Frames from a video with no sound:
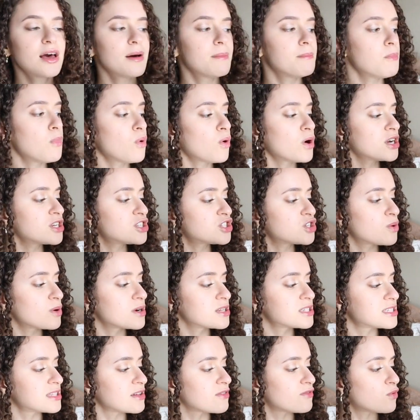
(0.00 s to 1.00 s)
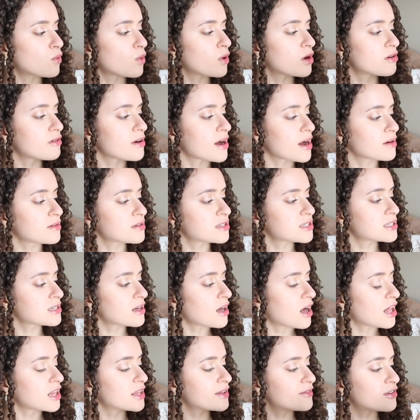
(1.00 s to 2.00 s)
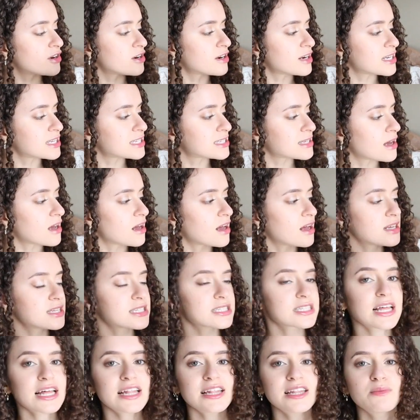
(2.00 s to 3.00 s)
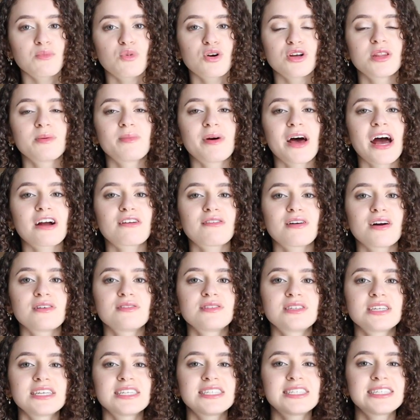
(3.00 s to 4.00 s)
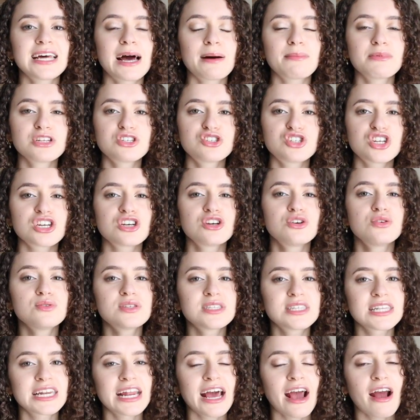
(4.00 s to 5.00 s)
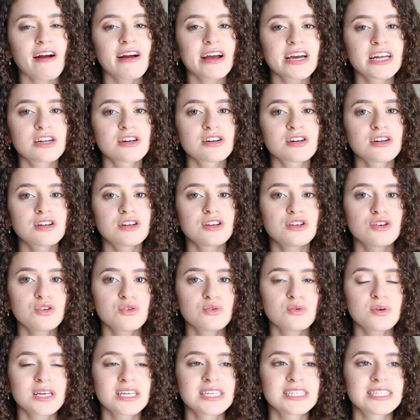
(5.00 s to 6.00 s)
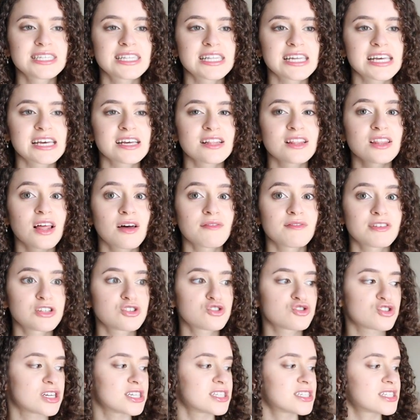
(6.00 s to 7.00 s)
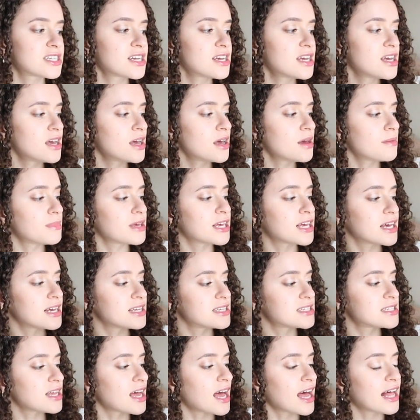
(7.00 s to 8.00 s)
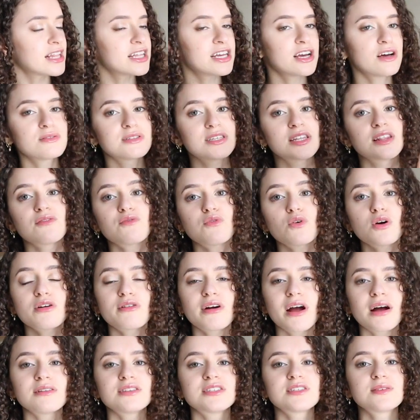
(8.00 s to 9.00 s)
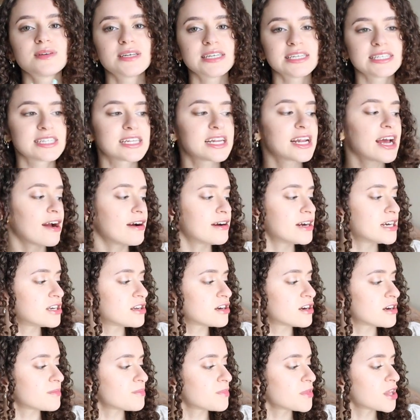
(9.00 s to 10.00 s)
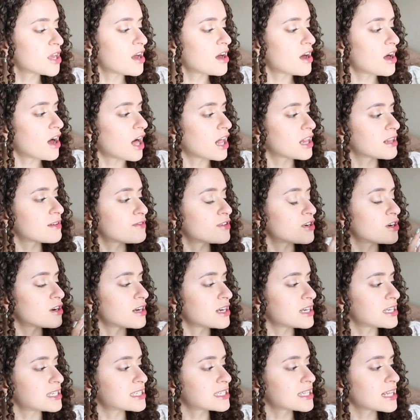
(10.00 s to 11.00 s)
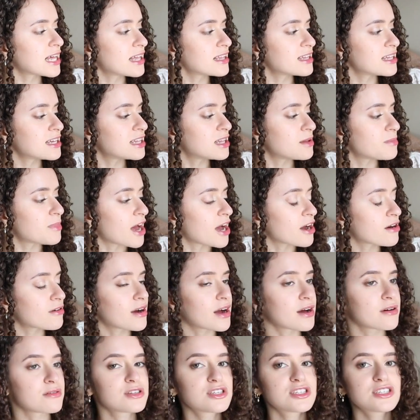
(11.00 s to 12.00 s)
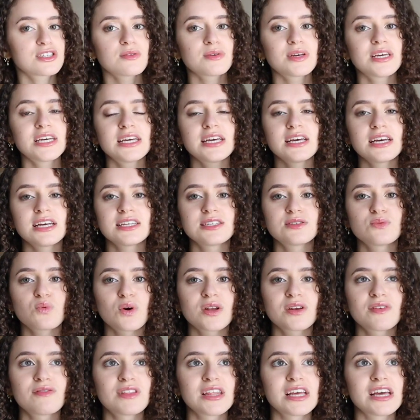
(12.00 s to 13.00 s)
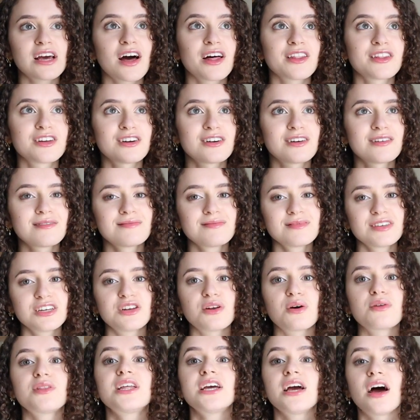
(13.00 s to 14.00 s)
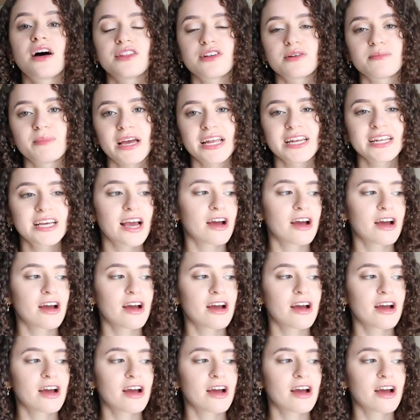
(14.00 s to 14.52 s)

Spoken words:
more towards the foreground. Oliver is slightly more in the background, establishing who's the narrator and who is the love interest, because Elio's in the foreground, so he's the narrator. Oliver is slightly in the background, so he is one of the other, you know, the other main